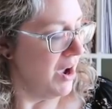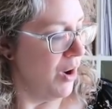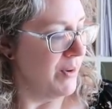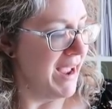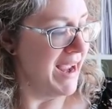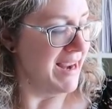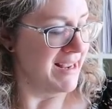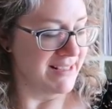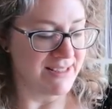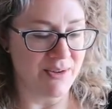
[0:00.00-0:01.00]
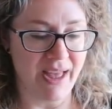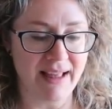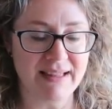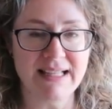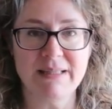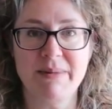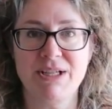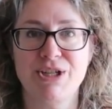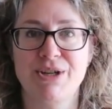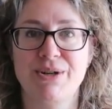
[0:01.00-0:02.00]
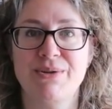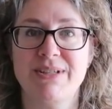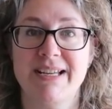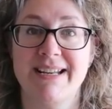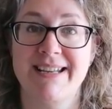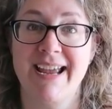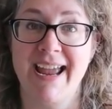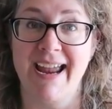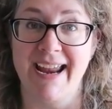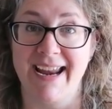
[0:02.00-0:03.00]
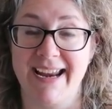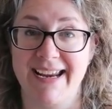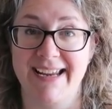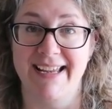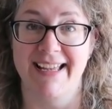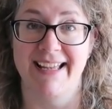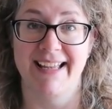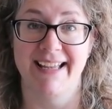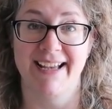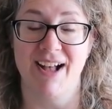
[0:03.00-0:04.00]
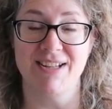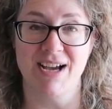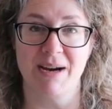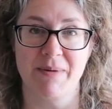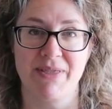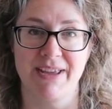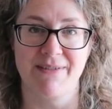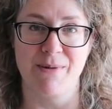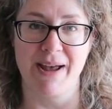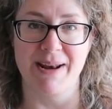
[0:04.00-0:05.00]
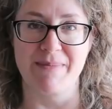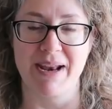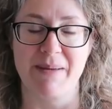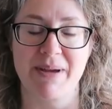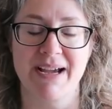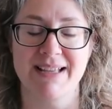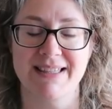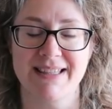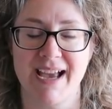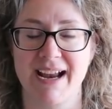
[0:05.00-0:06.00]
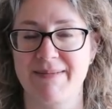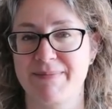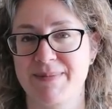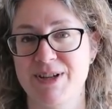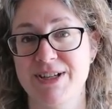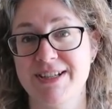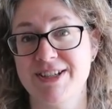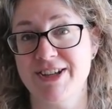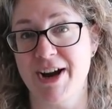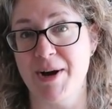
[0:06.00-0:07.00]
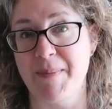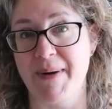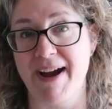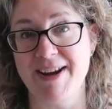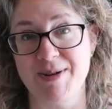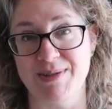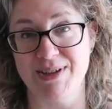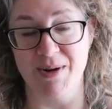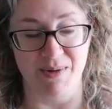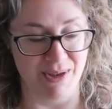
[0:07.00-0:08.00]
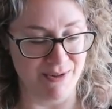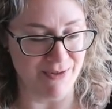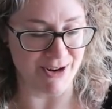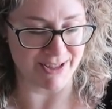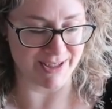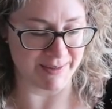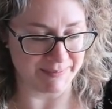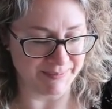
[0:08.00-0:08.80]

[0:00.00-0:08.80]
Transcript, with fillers: Okay, so that leads me to today. I'll talk about the giveaway in a minute because I'm going to share my new start with you first.